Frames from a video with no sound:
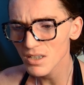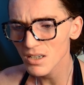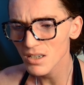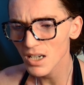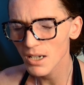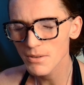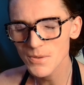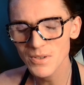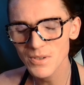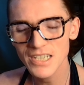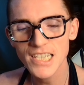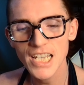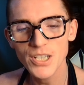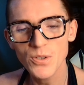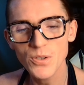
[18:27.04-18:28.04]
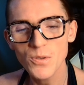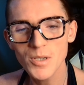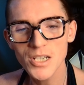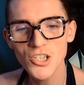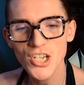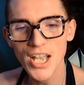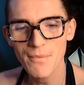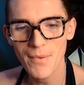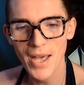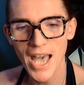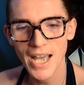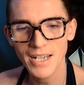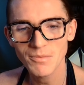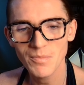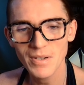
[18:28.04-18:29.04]
always want to say Goob and
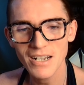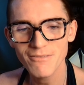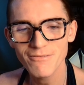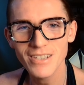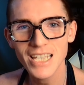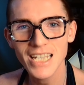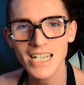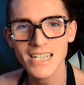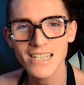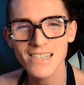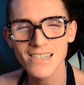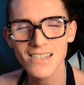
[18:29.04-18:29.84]
Jetpack, but I feel like